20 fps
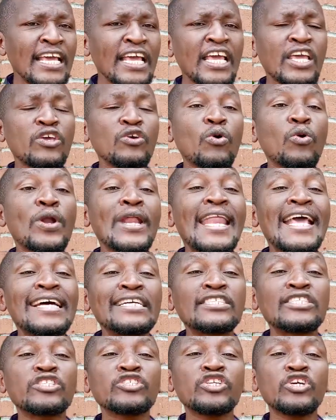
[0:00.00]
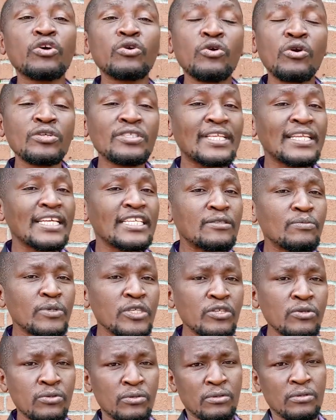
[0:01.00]
he will not let me.
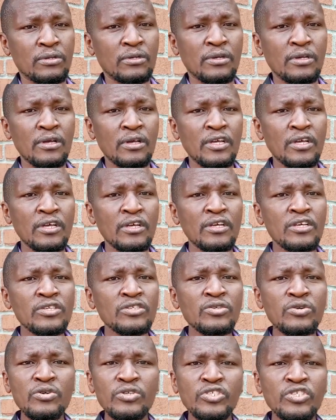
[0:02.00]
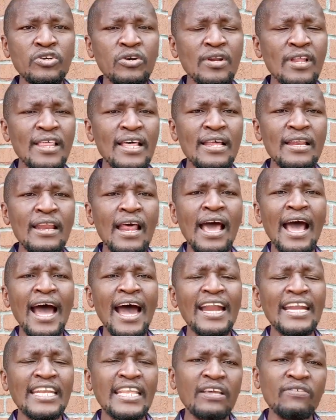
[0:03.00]
So Jonathan
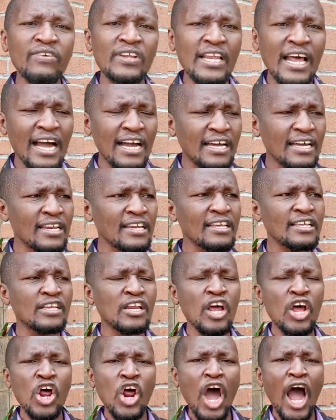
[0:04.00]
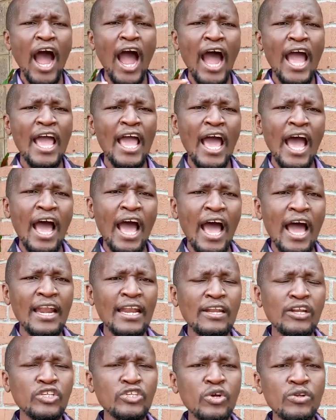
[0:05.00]
and David agreed.
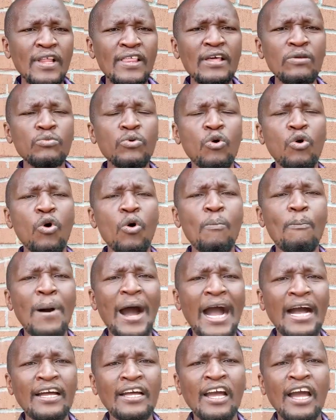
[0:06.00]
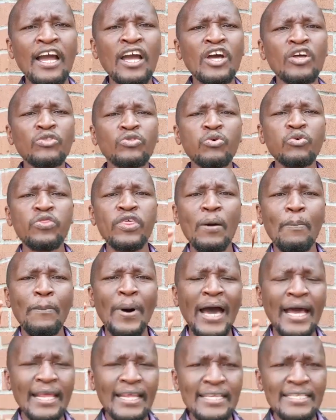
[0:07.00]
Jonathan will go back to the
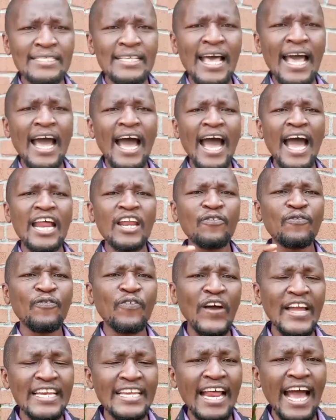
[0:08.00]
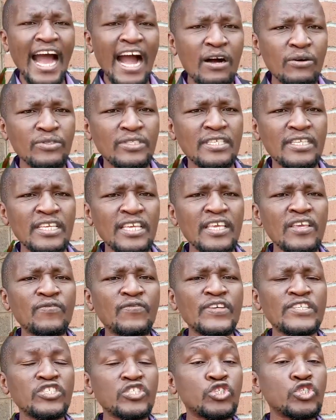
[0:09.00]
palace and find out if
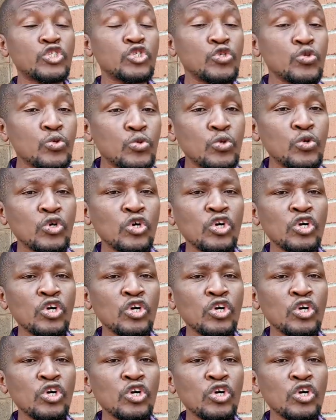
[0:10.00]
it's true